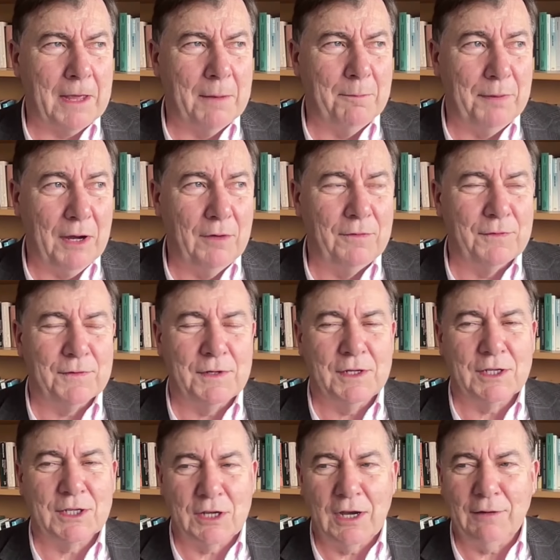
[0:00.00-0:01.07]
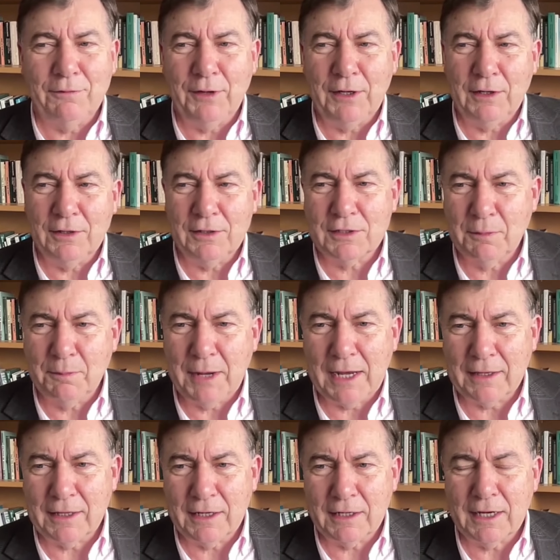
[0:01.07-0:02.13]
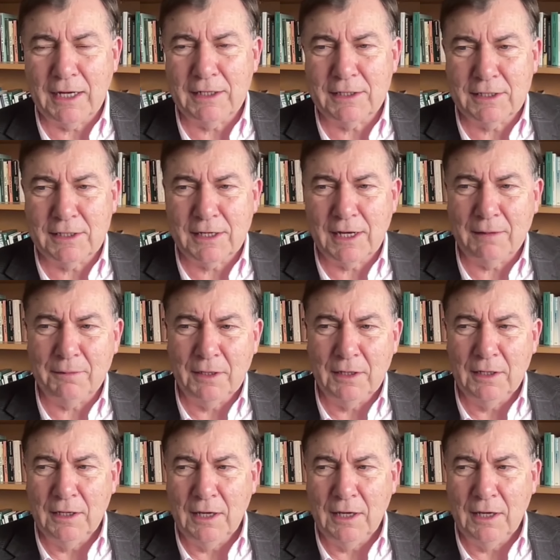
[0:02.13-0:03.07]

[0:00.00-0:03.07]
And both cite figures to back their cases up.